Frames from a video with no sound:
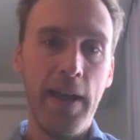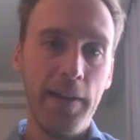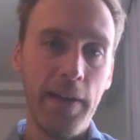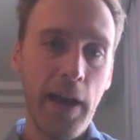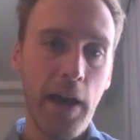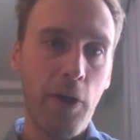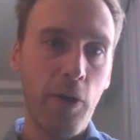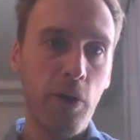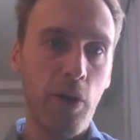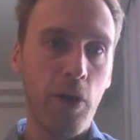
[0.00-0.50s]
And
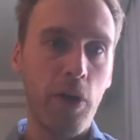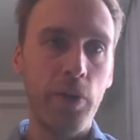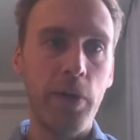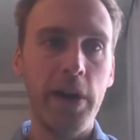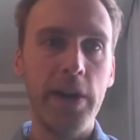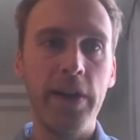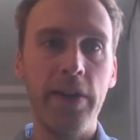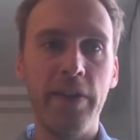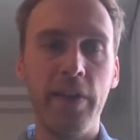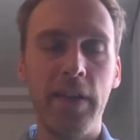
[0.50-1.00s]
now
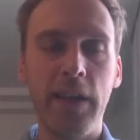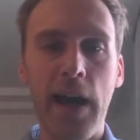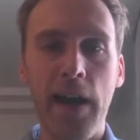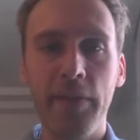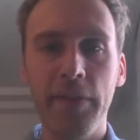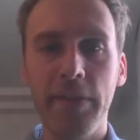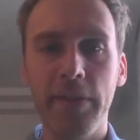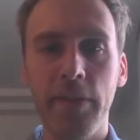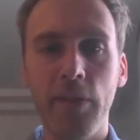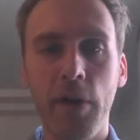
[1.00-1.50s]
already the
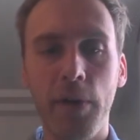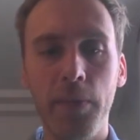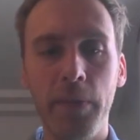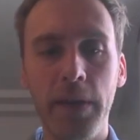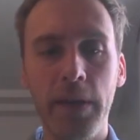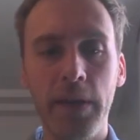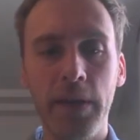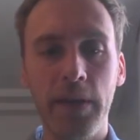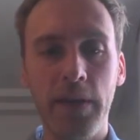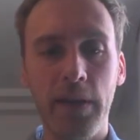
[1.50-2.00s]
last
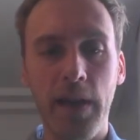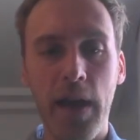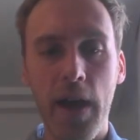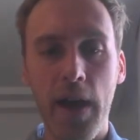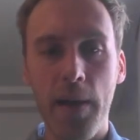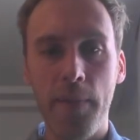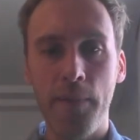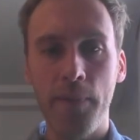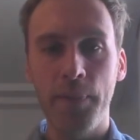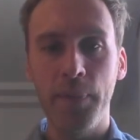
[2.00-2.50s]
topic,
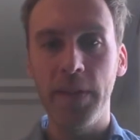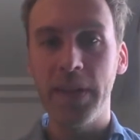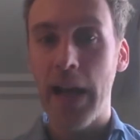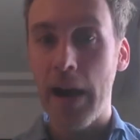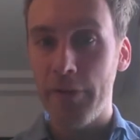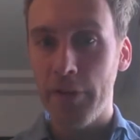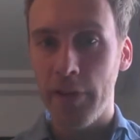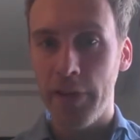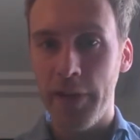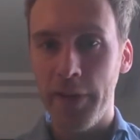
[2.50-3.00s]

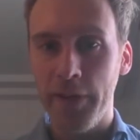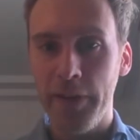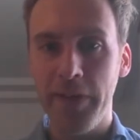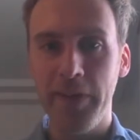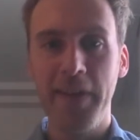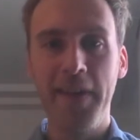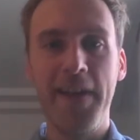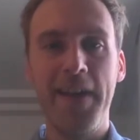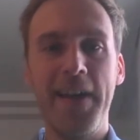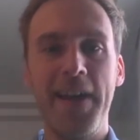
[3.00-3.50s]

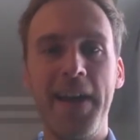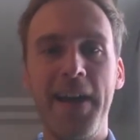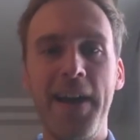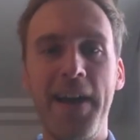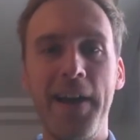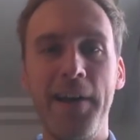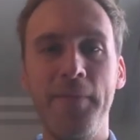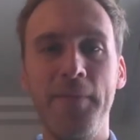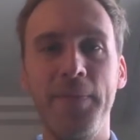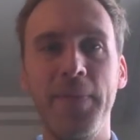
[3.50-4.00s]
governance.
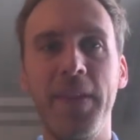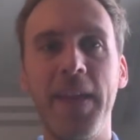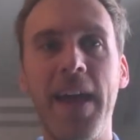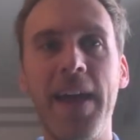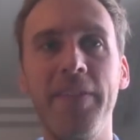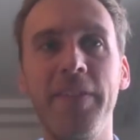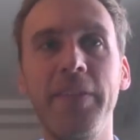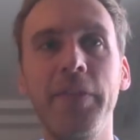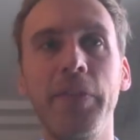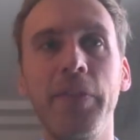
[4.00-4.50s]

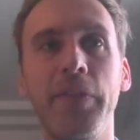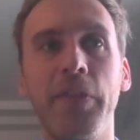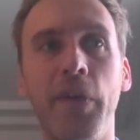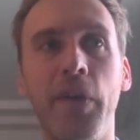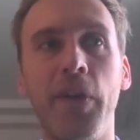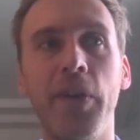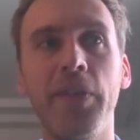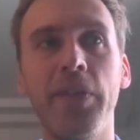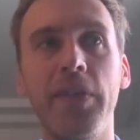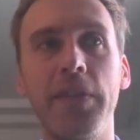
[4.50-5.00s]
As you
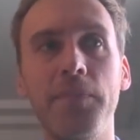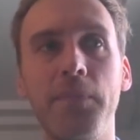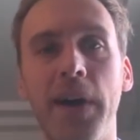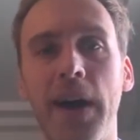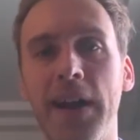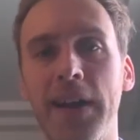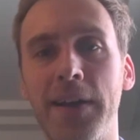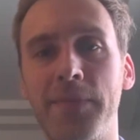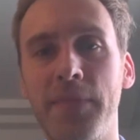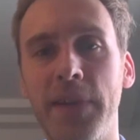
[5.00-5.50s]
saw, the
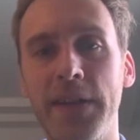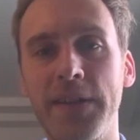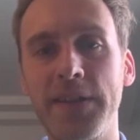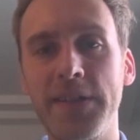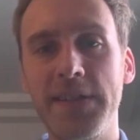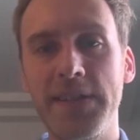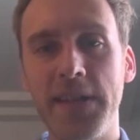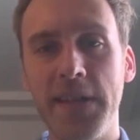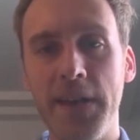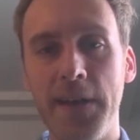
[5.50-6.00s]

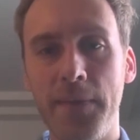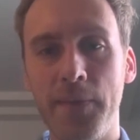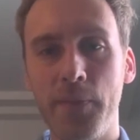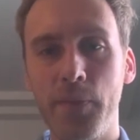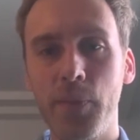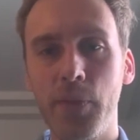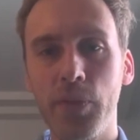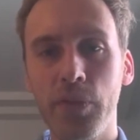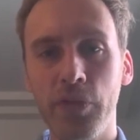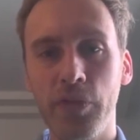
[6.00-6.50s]
parliament
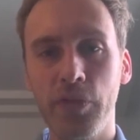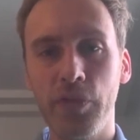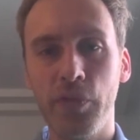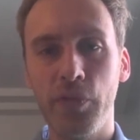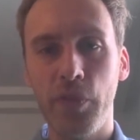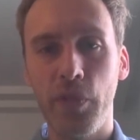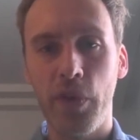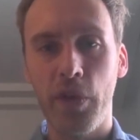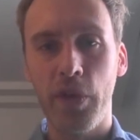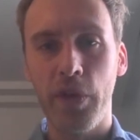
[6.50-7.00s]
pushed
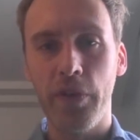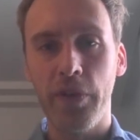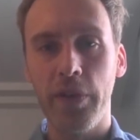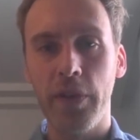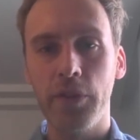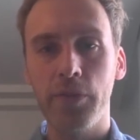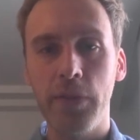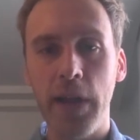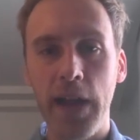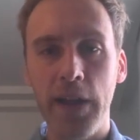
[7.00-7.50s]
for
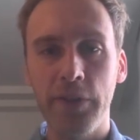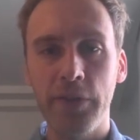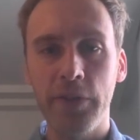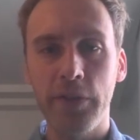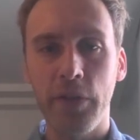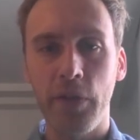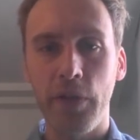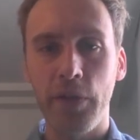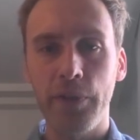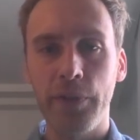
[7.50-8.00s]
the
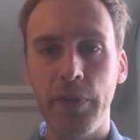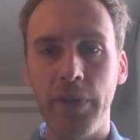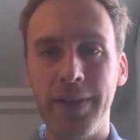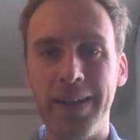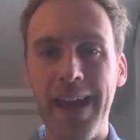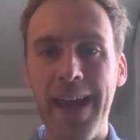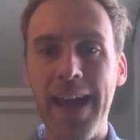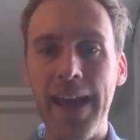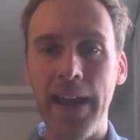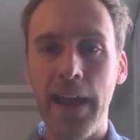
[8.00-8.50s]
creation of
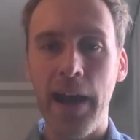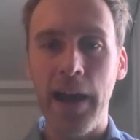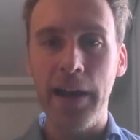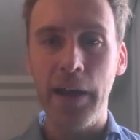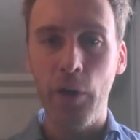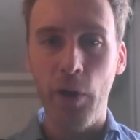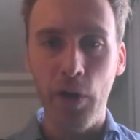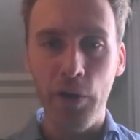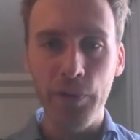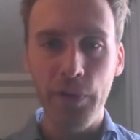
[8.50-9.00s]
an
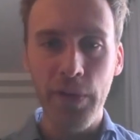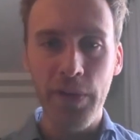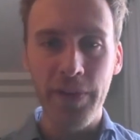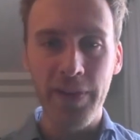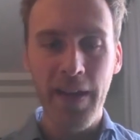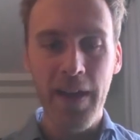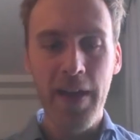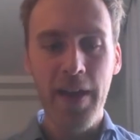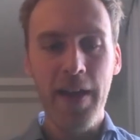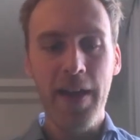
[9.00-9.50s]
AI office.